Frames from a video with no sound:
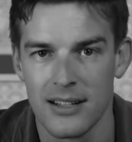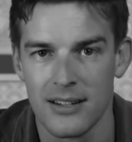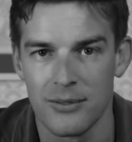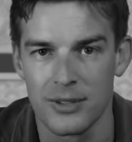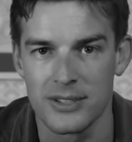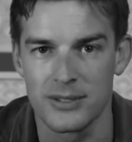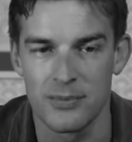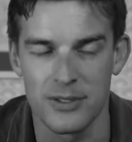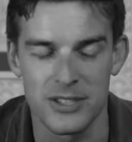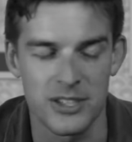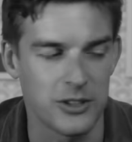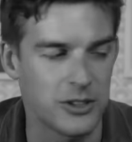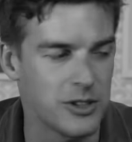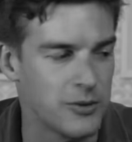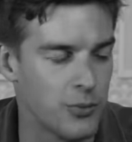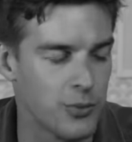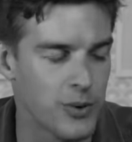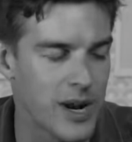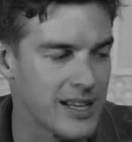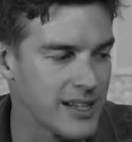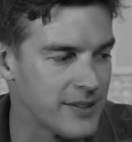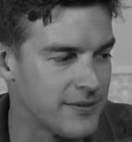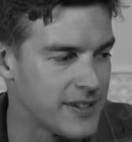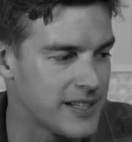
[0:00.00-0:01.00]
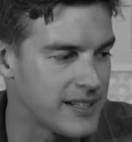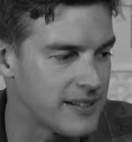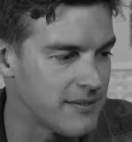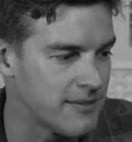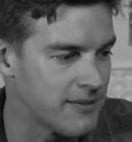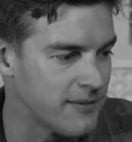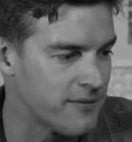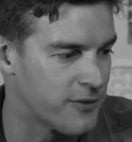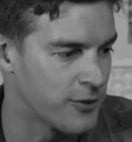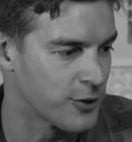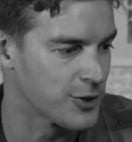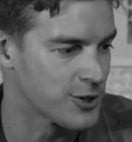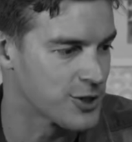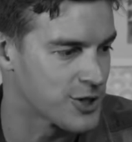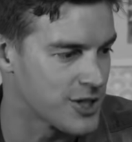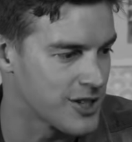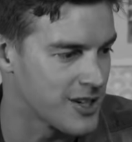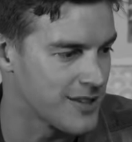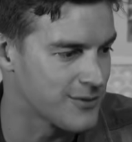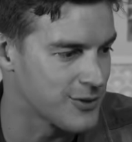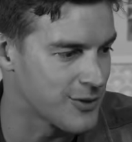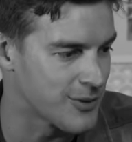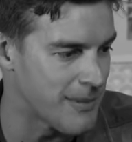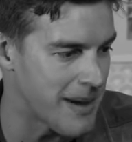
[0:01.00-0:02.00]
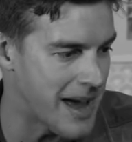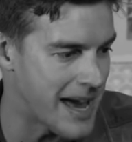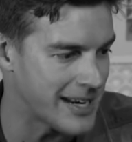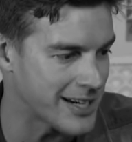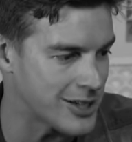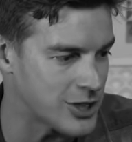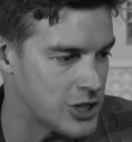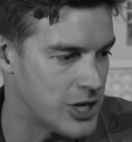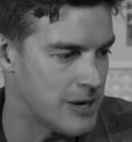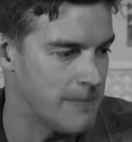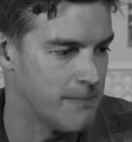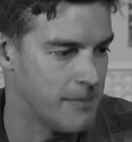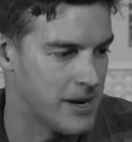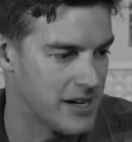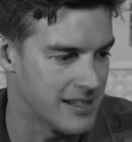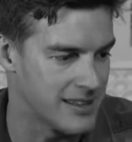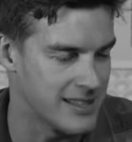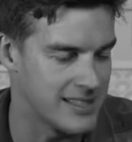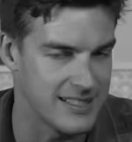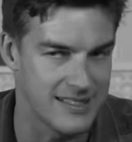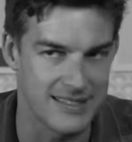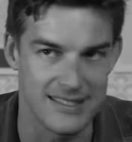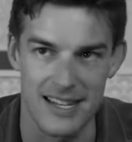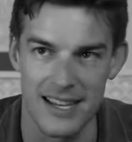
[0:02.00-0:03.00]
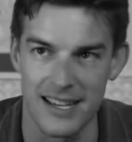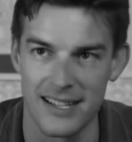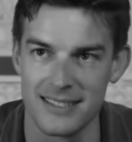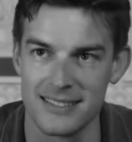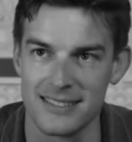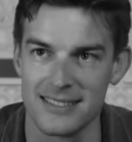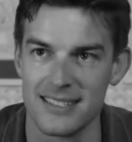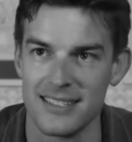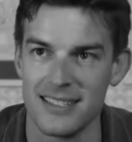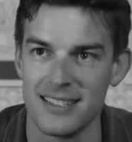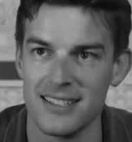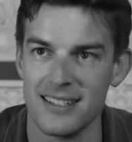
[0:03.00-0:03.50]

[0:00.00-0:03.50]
what's a good relevant version of dramatic chipmunk these days?